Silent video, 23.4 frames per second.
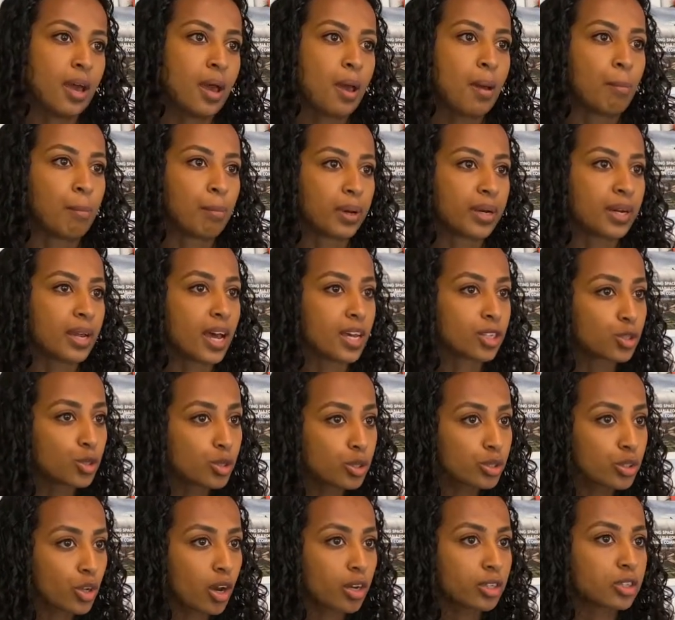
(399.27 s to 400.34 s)
But as you
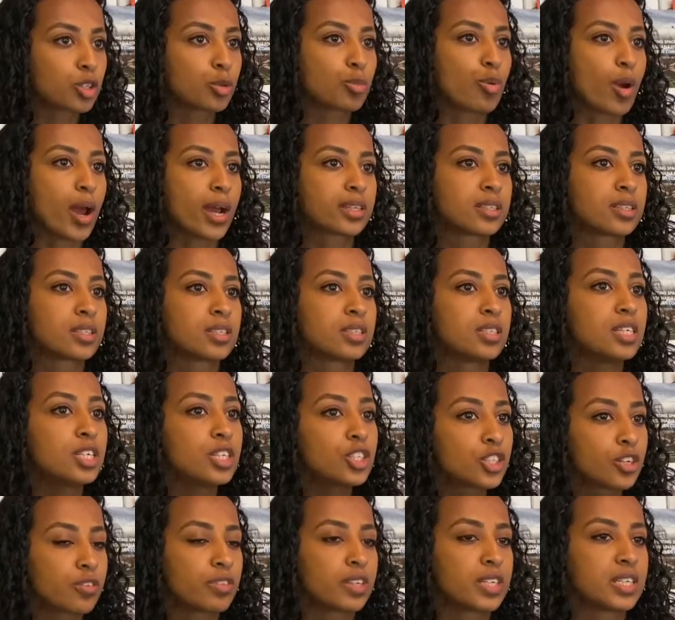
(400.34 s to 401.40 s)
start to practice each
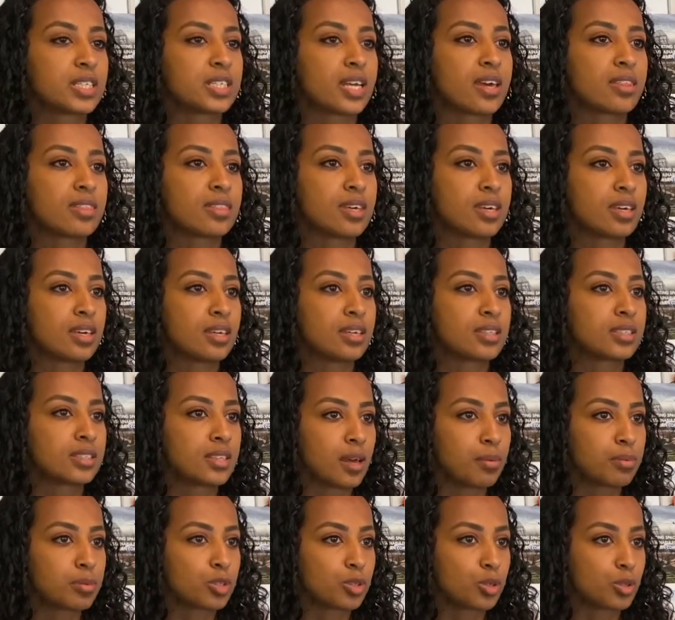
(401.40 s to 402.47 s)
of the design thinking
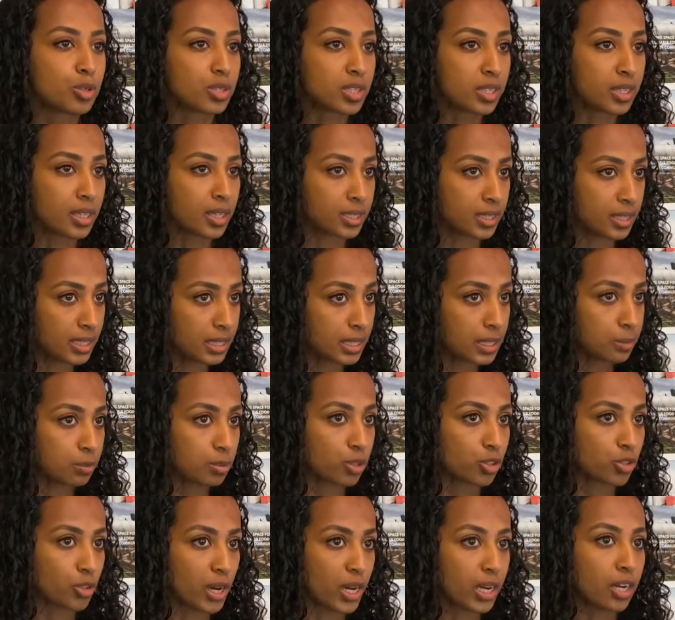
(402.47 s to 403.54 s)
steps using the DTeeps
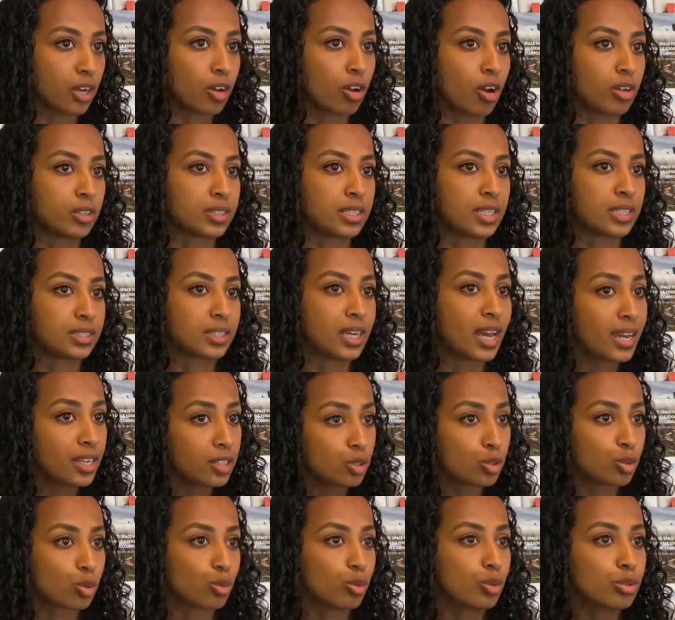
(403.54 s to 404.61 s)
training content and
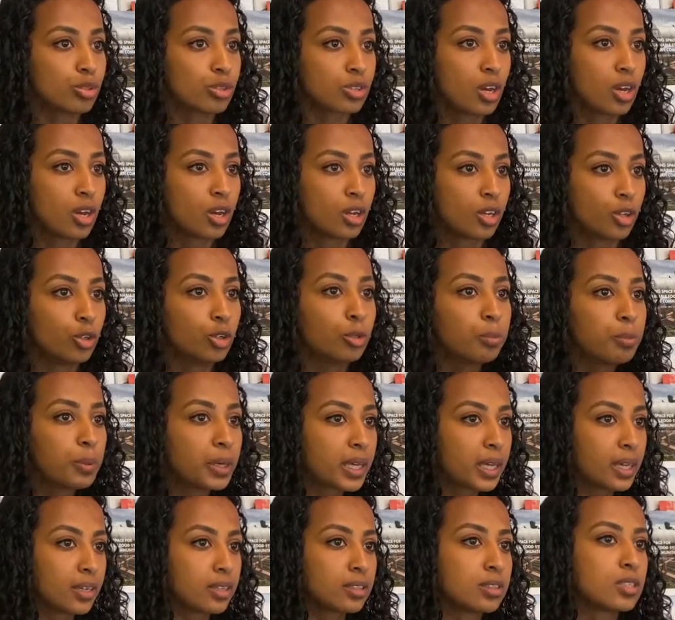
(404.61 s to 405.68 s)
tools, you'll
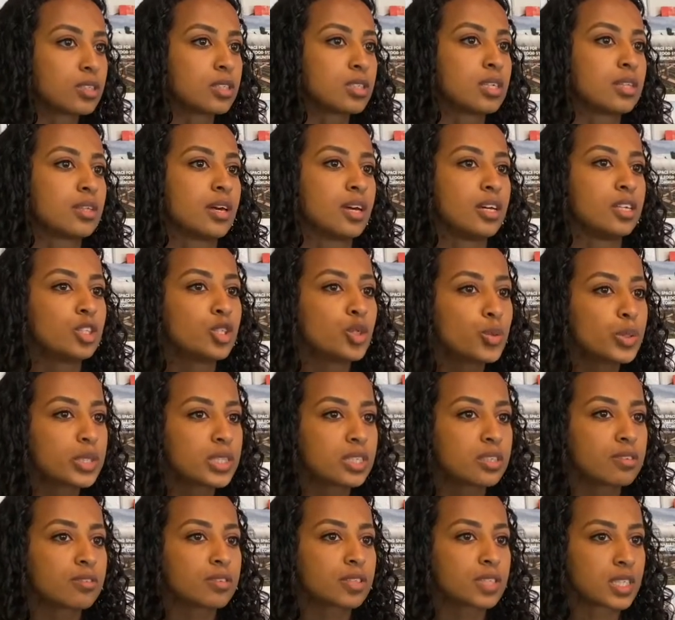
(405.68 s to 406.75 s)
begin to see the
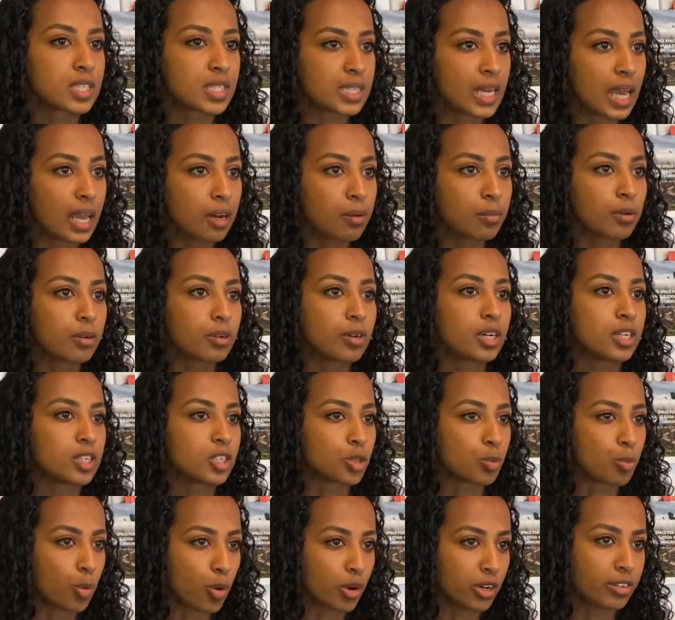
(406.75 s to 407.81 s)
intuitive, sustainable, and
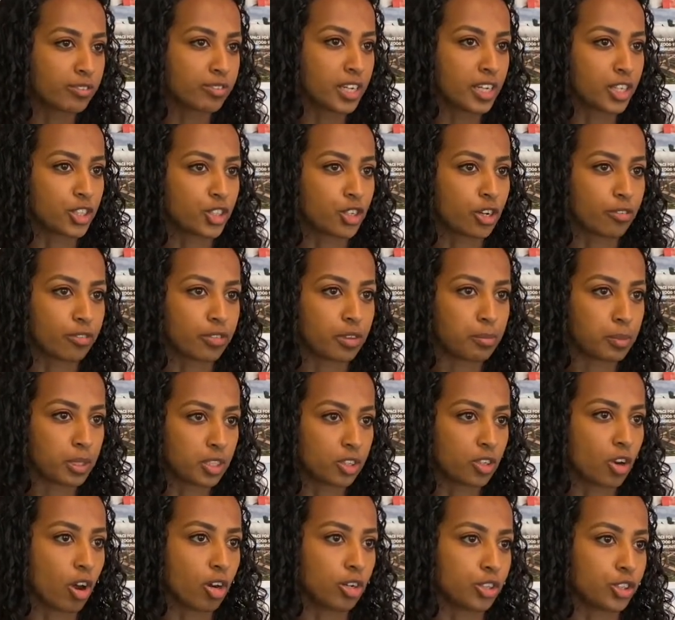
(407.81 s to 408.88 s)
supportive nature of the
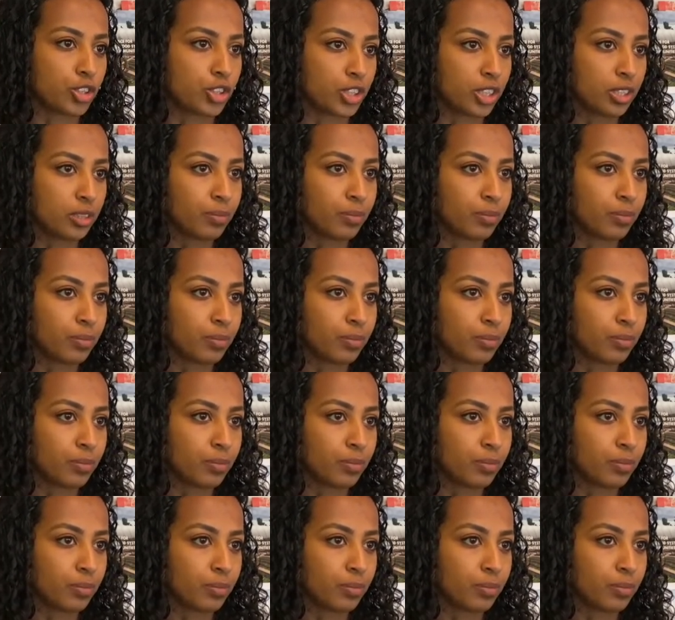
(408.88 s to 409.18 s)
methodology.